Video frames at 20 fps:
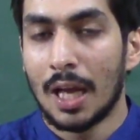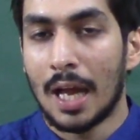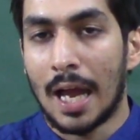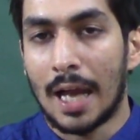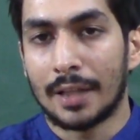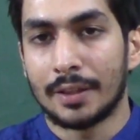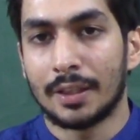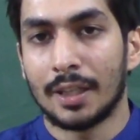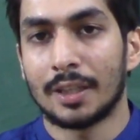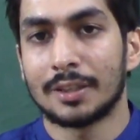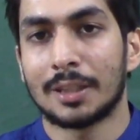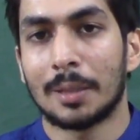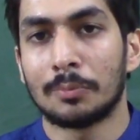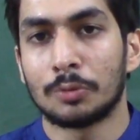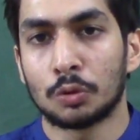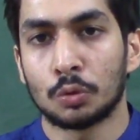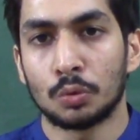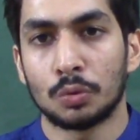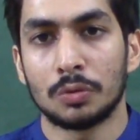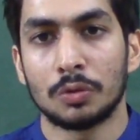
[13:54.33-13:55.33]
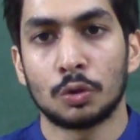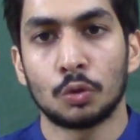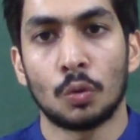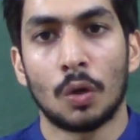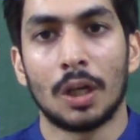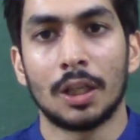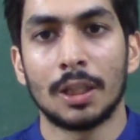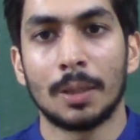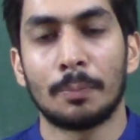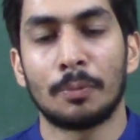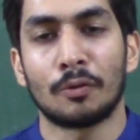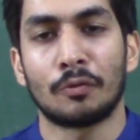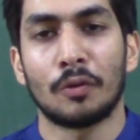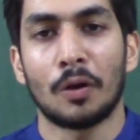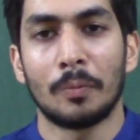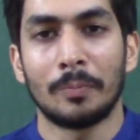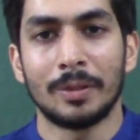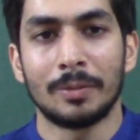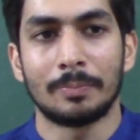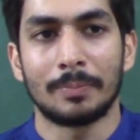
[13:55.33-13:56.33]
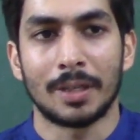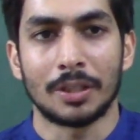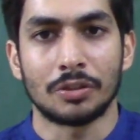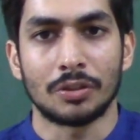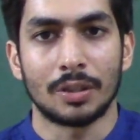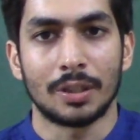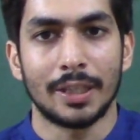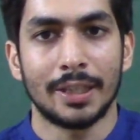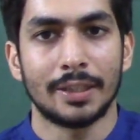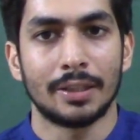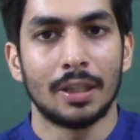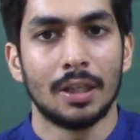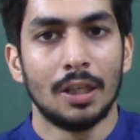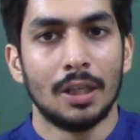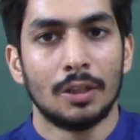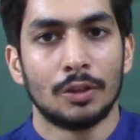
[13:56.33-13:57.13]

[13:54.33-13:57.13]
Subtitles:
and there are some students who underperform in pressure, right?